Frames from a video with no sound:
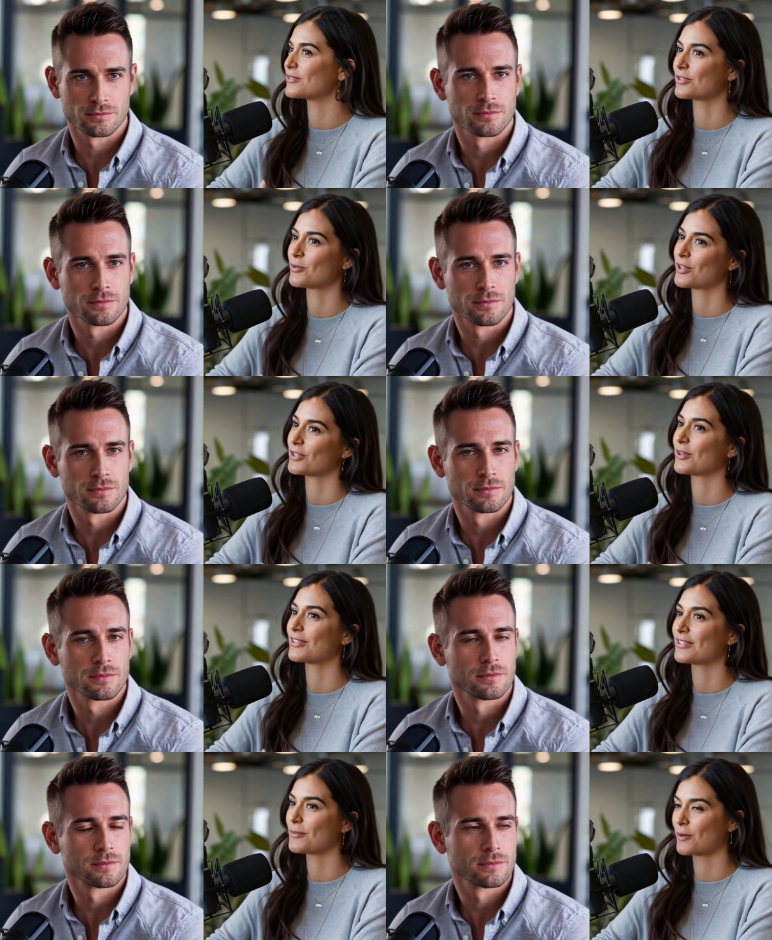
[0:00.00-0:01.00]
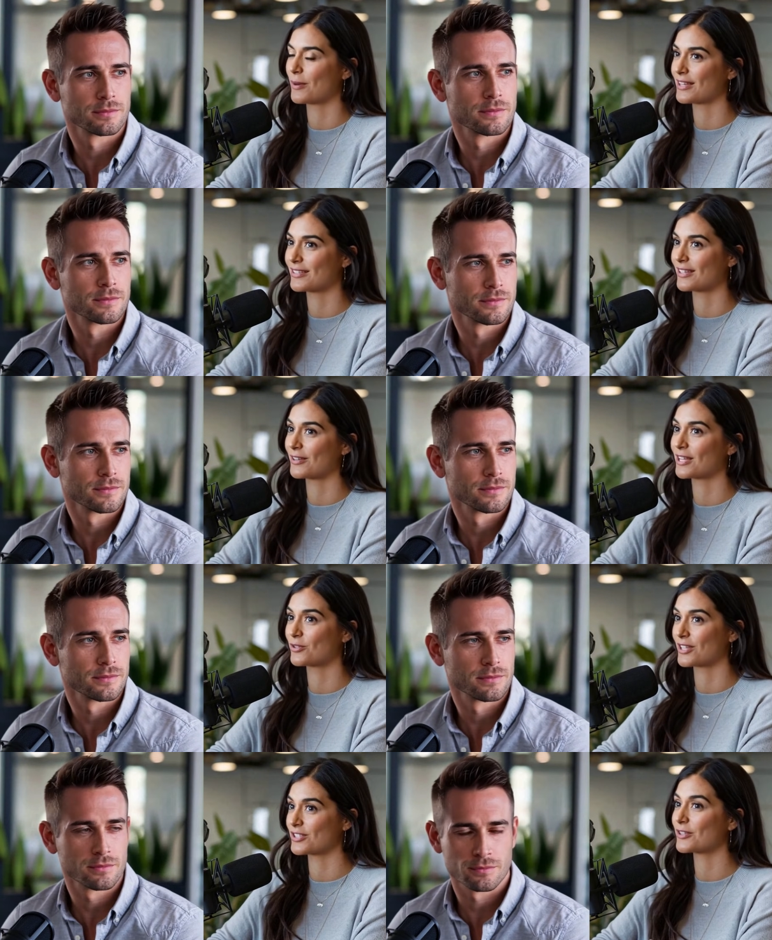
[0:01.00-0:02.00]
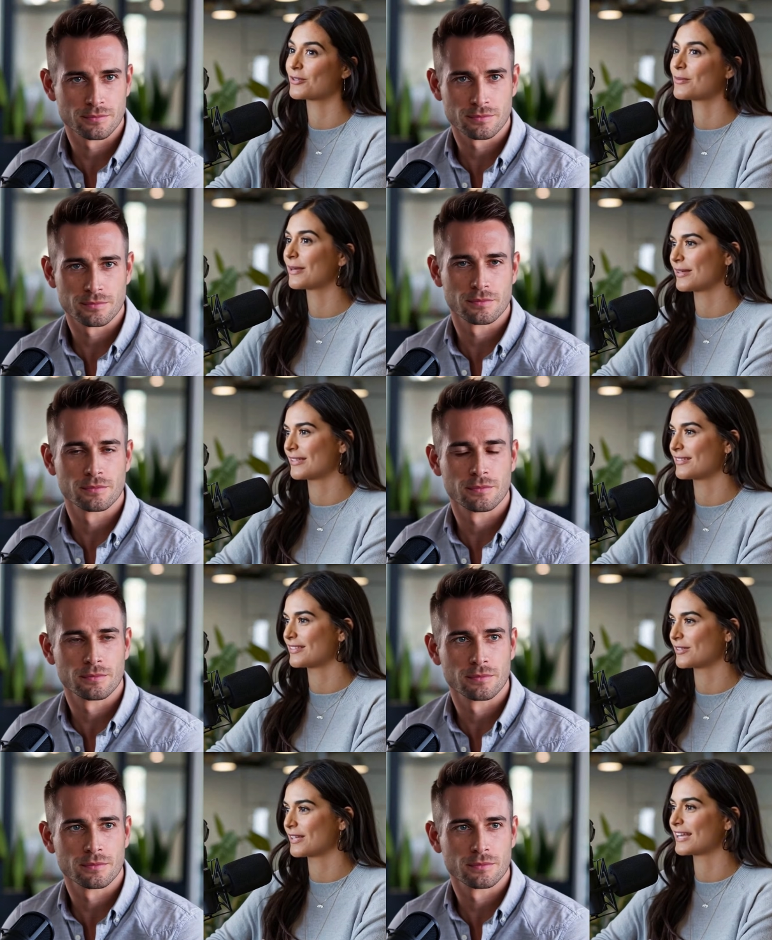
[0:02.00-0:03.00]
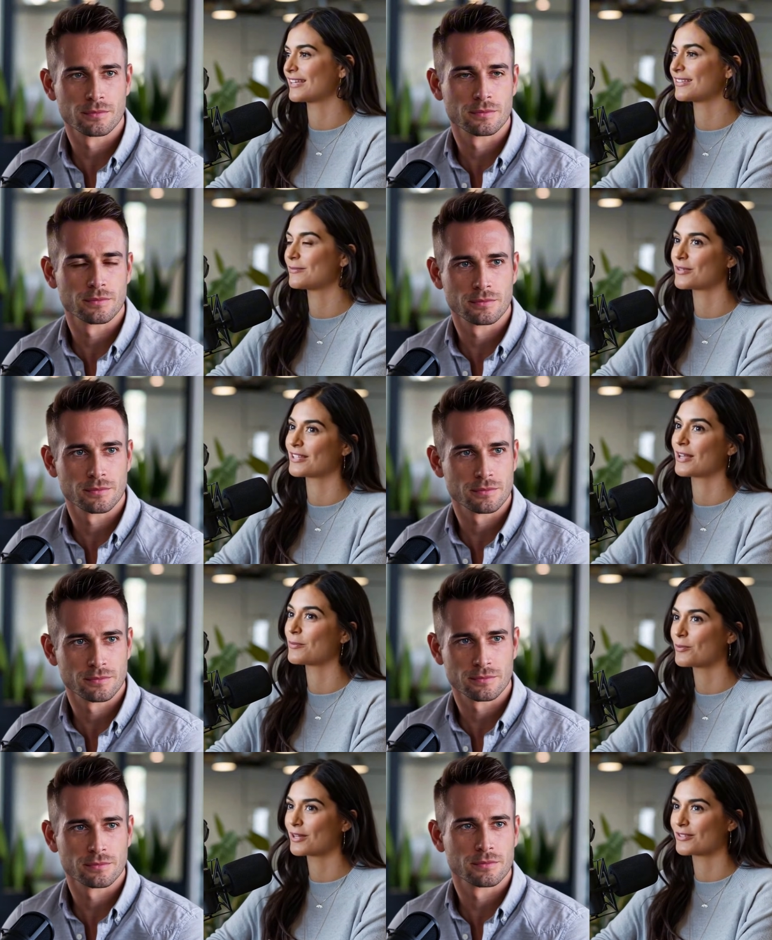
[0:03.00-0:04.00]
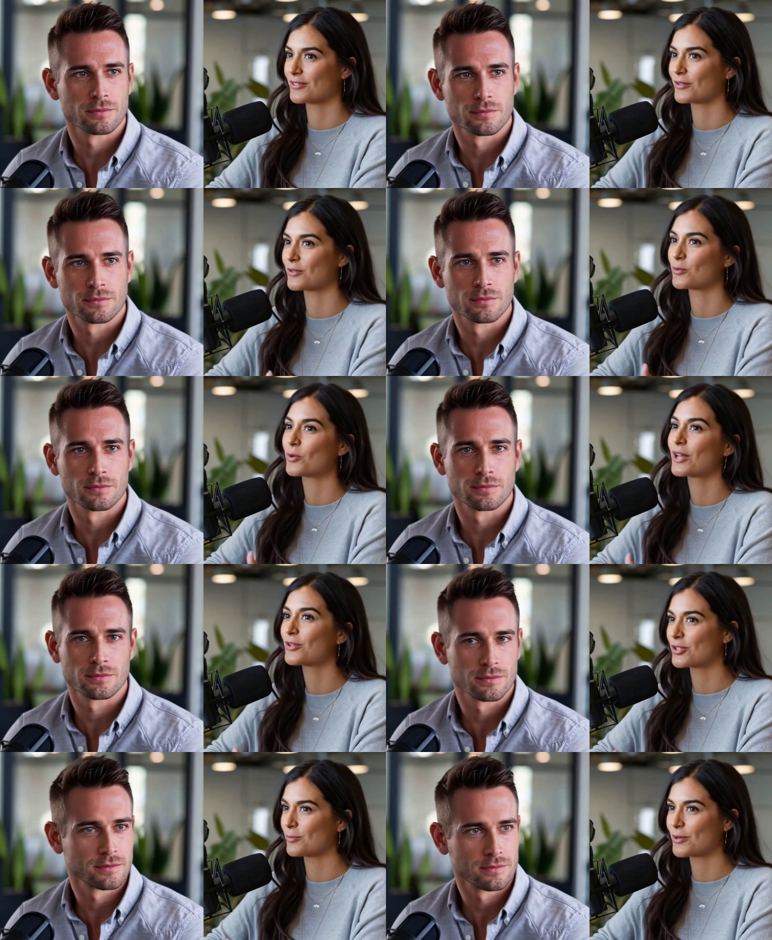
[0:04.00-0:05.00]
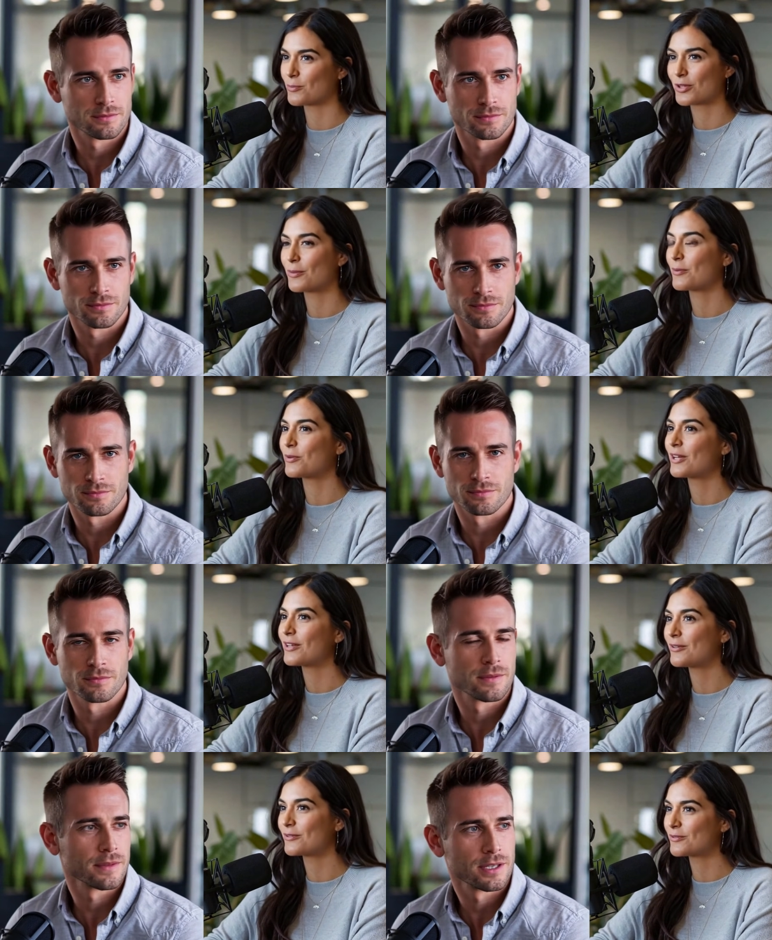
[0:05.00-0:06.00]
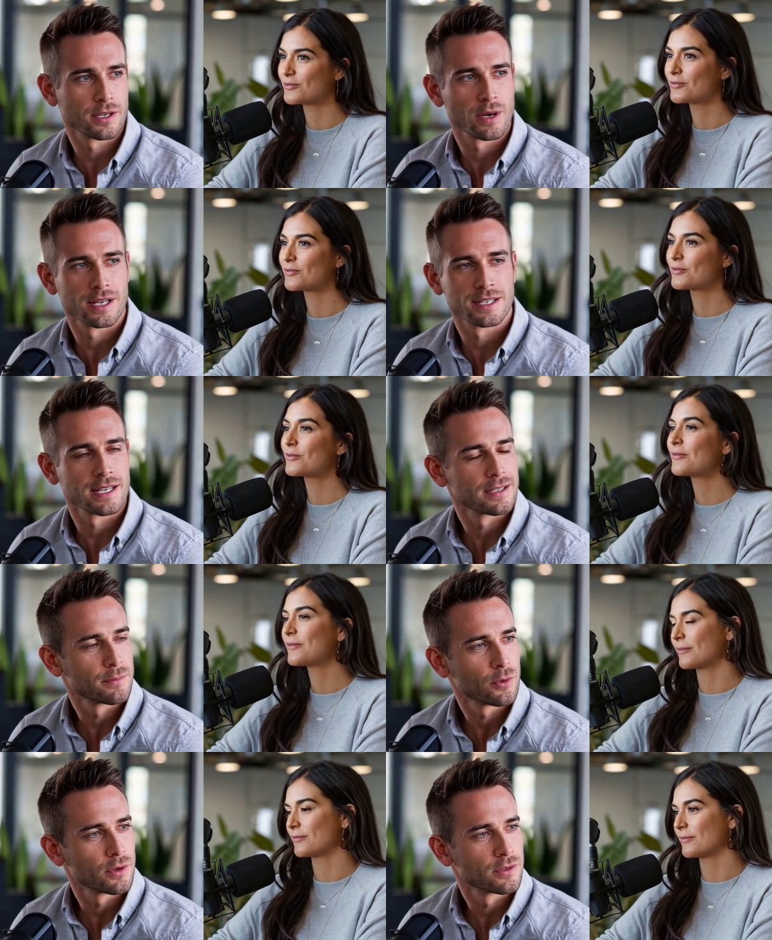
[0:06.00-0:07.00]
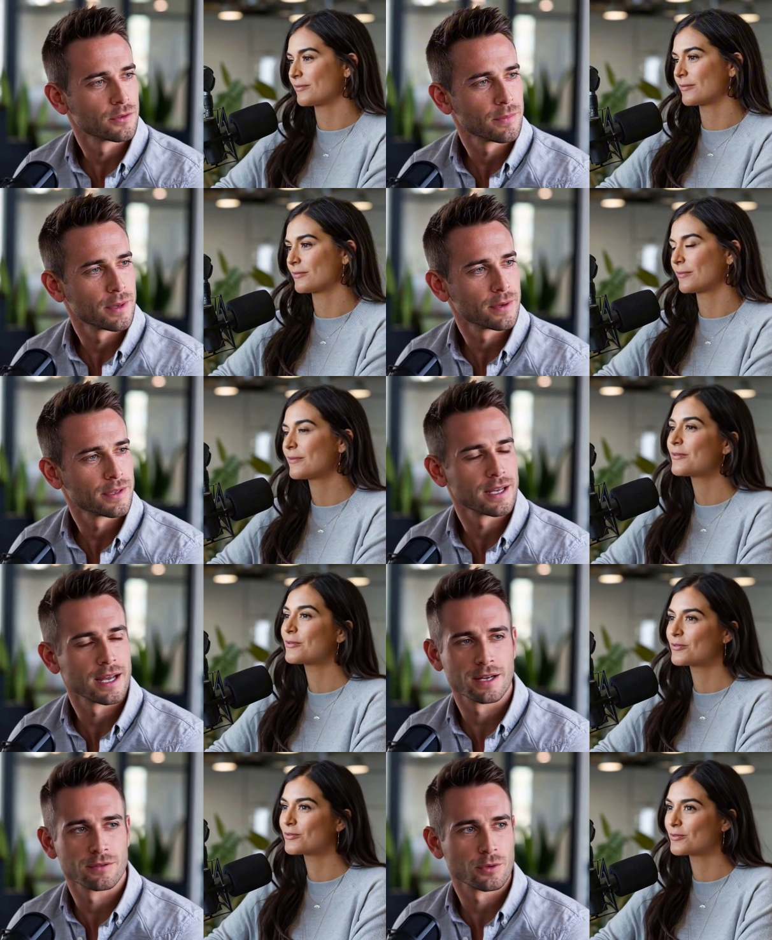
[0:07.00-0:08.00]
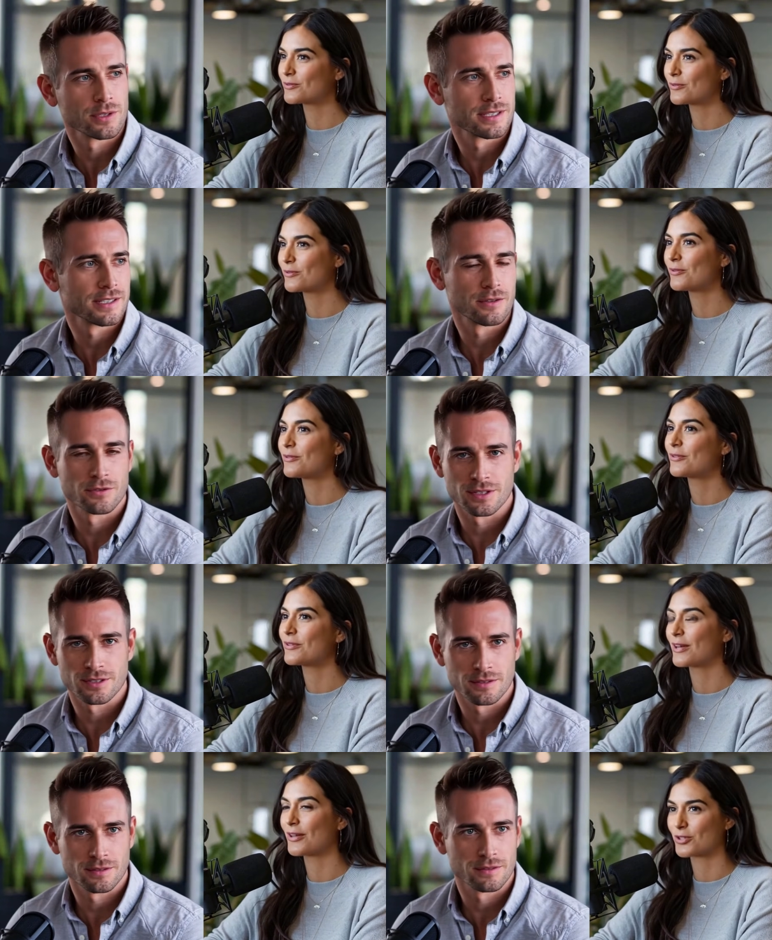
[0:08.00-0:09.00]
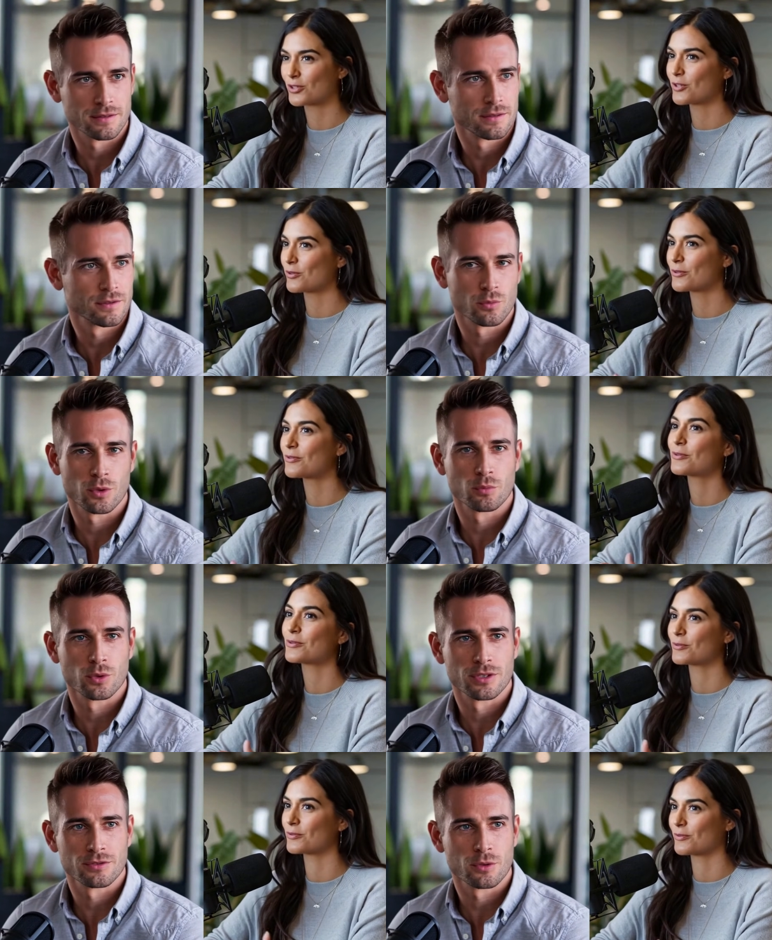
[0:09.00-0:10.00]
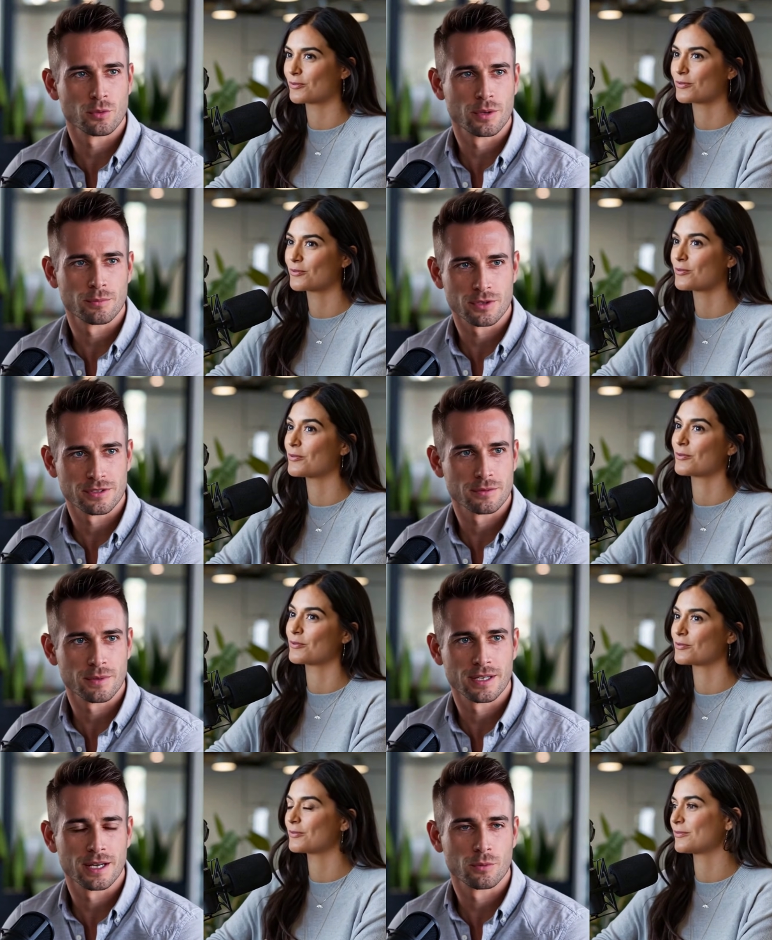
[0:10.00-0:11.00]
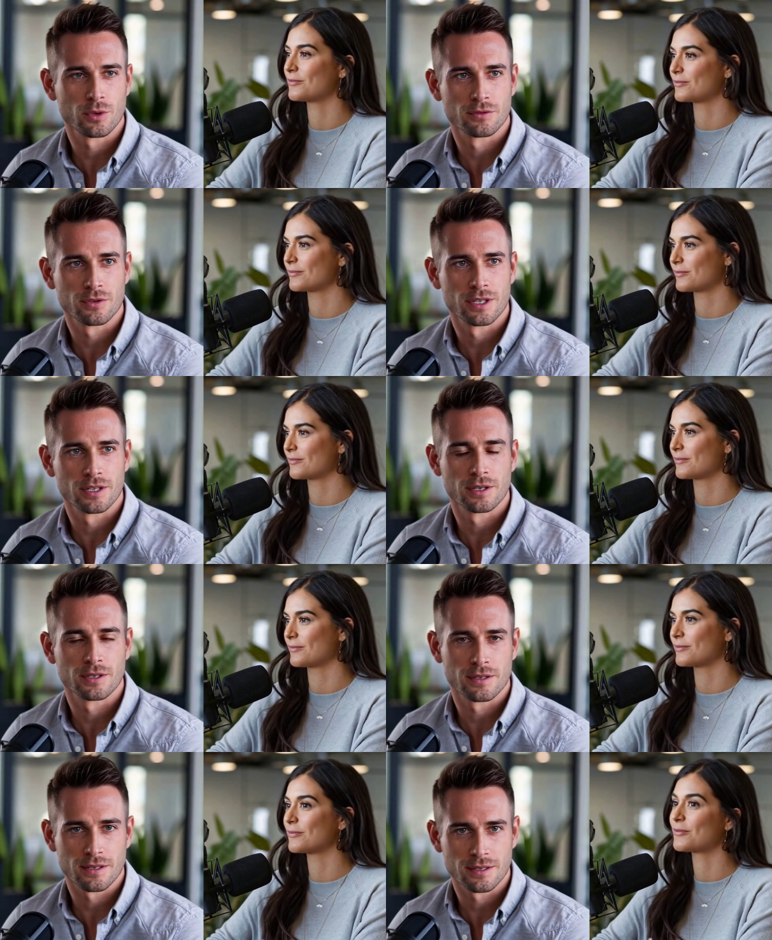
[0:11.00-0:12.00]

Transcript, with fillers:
Speaker 1: Smart choices about pacing and hydration, maybe consider adding some of these supplements. What else should people keep in mind?
Speaker 2: You know, I think it's important to remember that everyone is different. That's true. What works for one person might not work for another.